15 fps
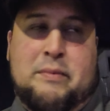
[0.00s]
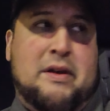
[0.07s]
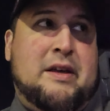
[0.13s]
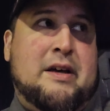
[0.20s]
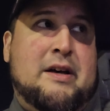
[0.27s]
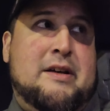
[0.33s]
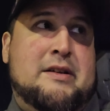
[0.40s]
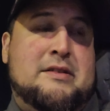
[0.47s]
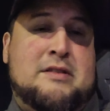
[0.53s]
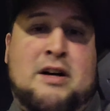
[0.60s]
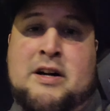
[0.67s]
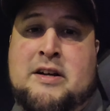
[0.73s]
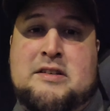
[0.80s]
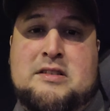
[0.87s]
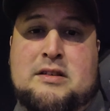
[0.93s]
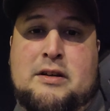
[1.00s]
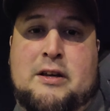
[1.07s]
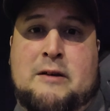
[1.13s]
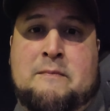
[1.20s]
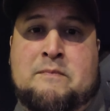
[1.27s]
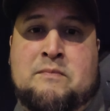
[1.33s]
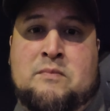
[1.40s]
Because
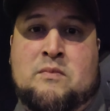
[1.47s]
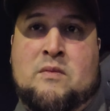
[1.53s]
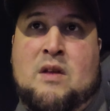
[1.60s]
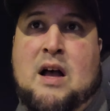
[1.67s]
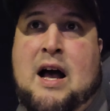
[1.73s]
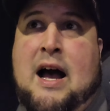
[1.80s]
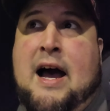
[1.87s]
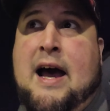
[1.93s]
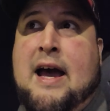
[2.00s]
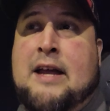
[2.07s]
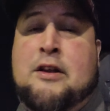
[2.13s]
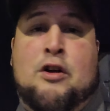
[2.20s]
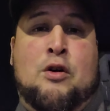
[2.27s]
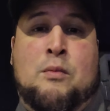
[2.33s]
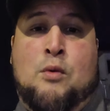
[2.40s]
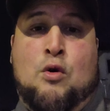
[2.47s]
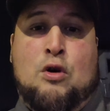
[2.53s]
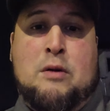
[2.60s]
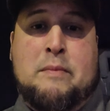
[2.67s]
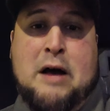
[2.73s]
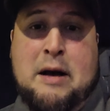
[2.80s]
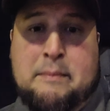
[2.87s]
honestly, I know more
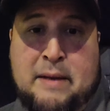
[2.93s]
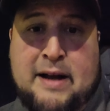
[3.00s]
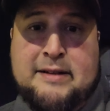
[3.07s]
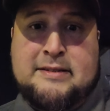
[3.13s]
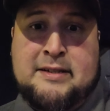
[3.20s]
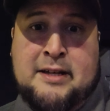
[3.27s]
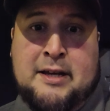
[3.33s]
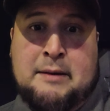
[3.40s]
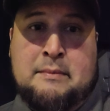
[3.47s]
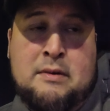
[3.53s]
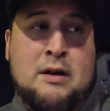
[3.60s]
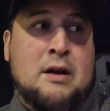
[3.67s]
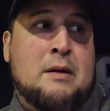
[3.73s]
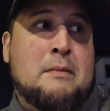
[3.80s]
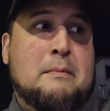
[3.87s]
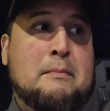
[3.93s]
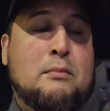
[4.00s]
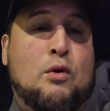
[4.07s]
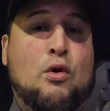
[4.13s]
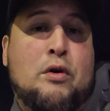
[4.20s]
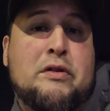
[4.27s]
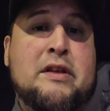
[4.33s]
about my team
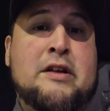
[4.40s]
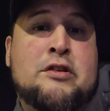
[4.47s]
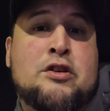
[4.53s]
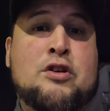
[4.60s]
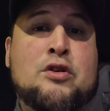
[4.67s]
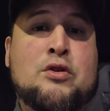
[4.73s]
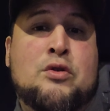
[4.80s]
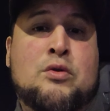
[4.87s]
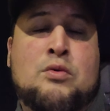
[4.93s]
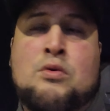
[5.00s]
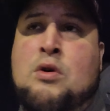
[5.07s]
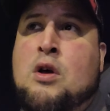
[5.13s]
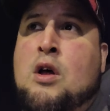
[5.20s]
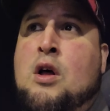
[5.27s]
more than you